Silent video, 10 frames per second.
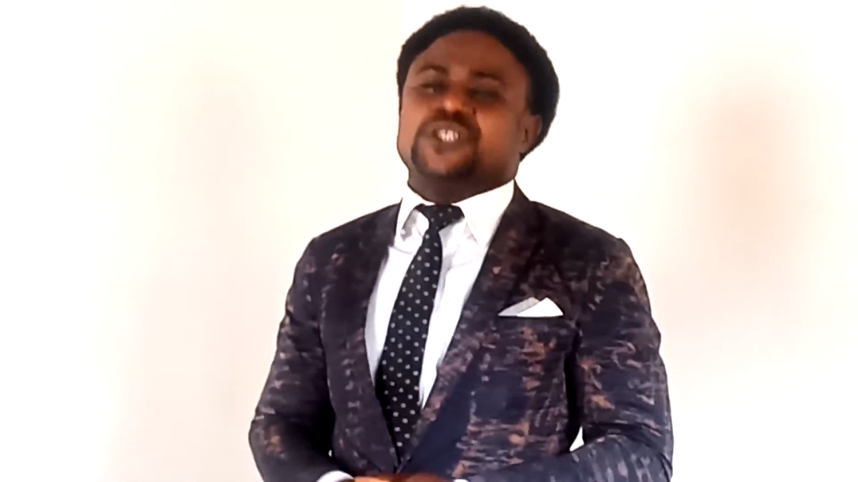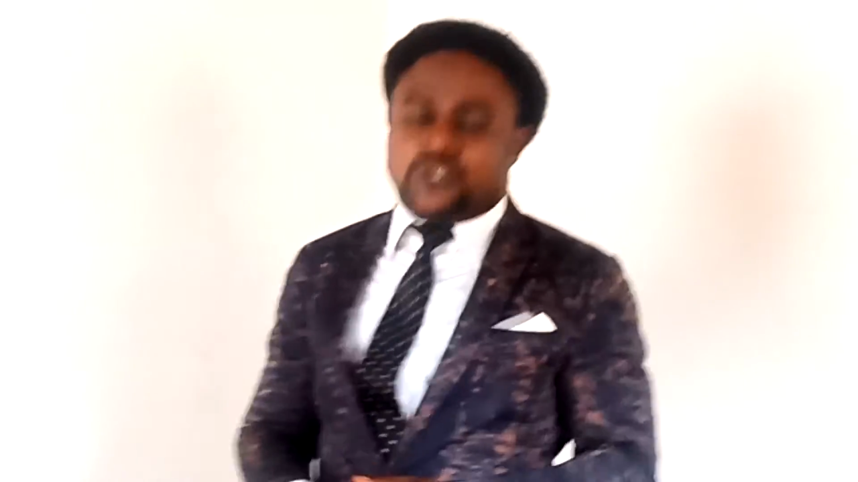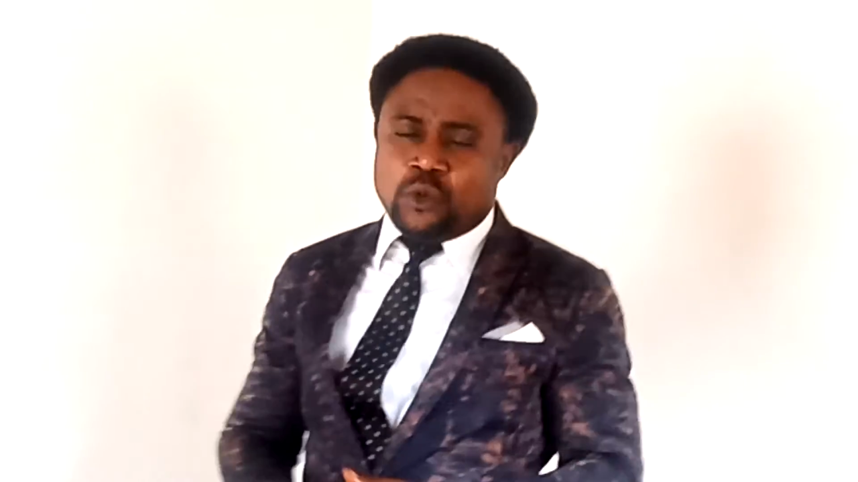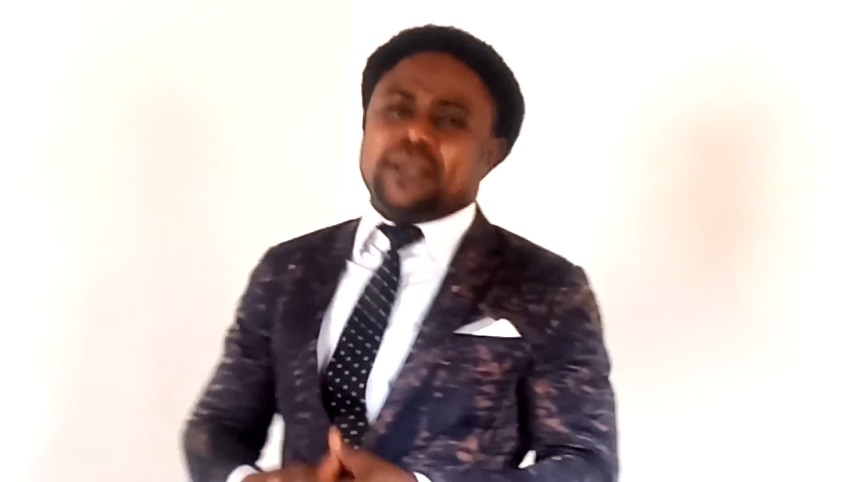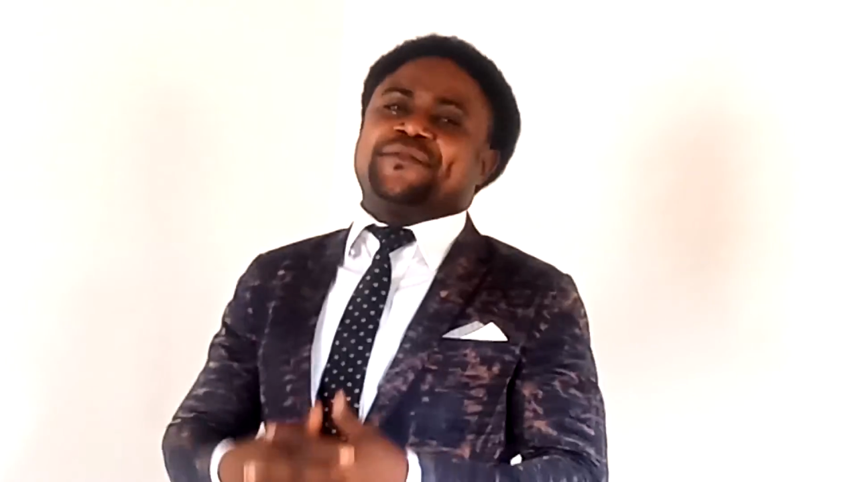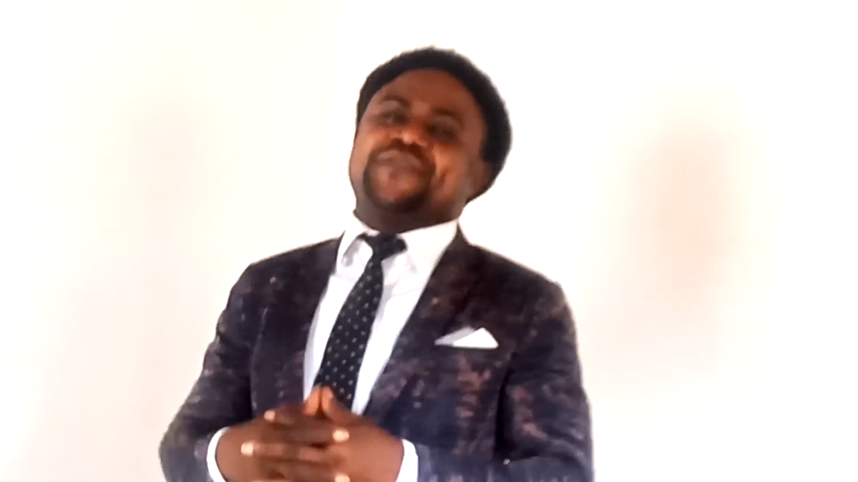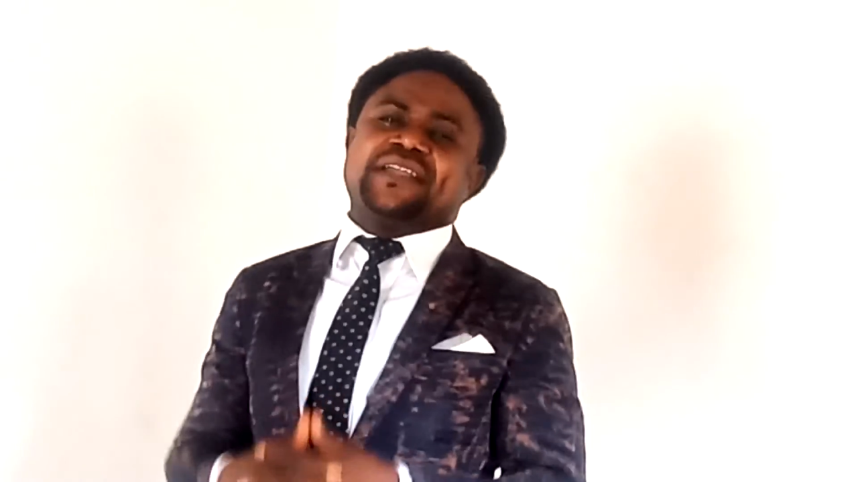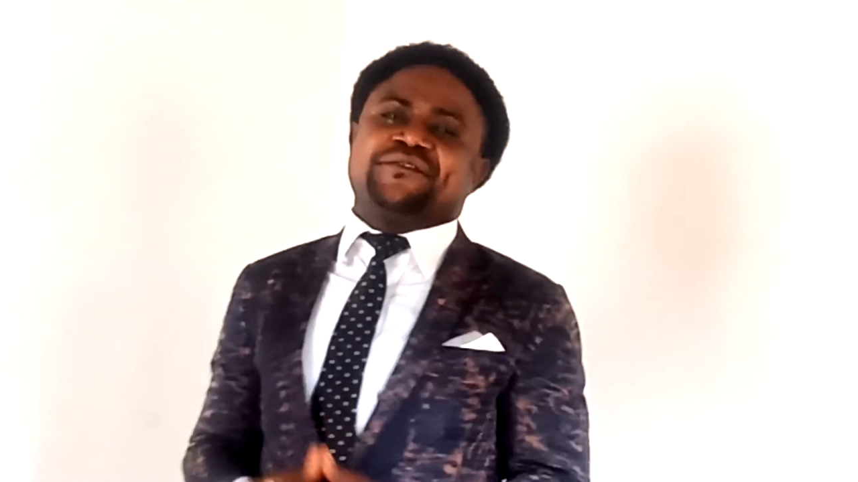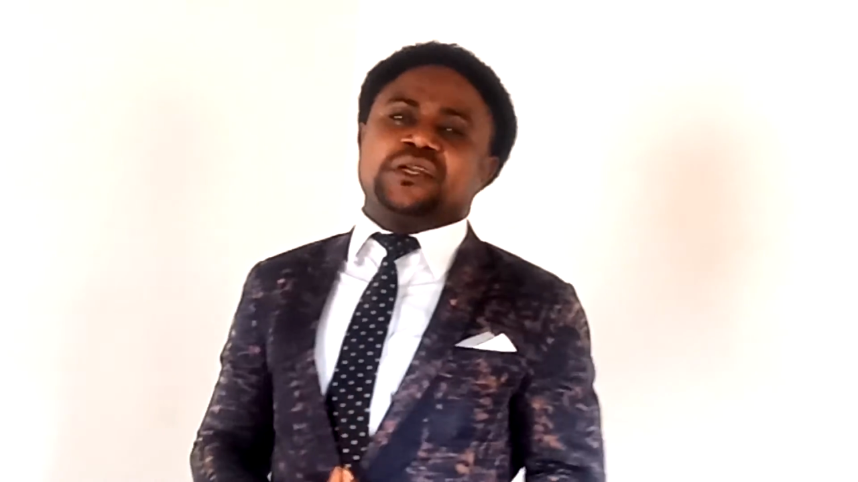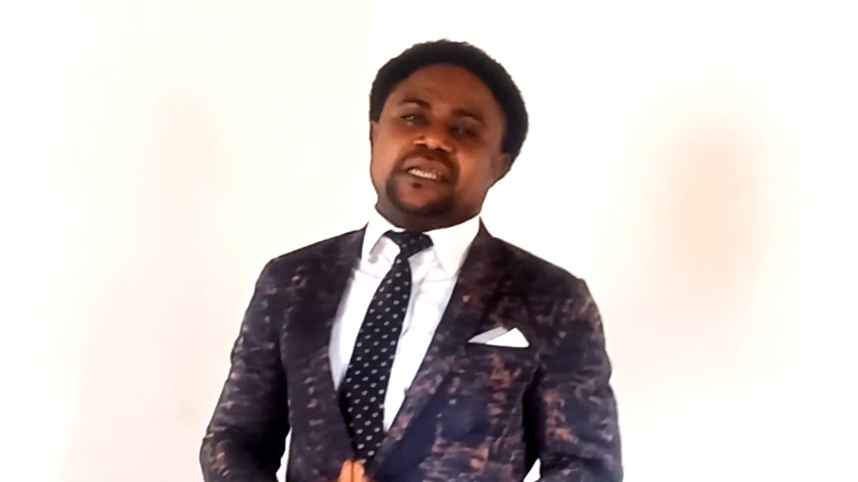Do it
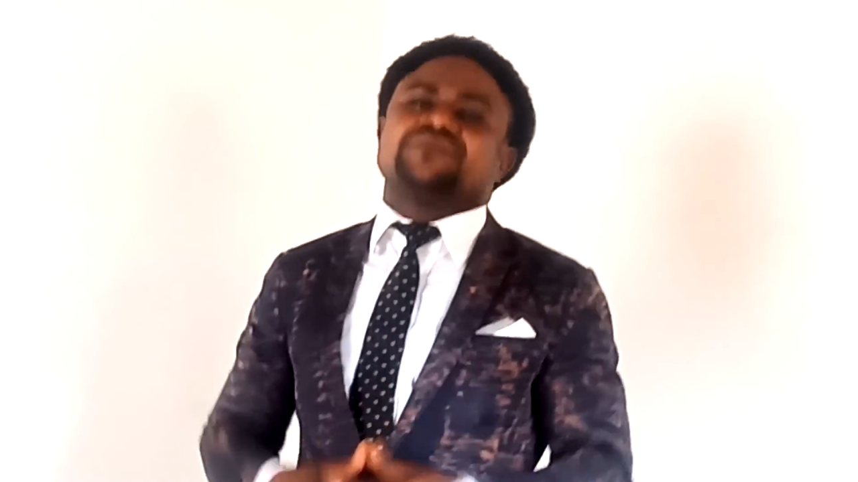faithfully.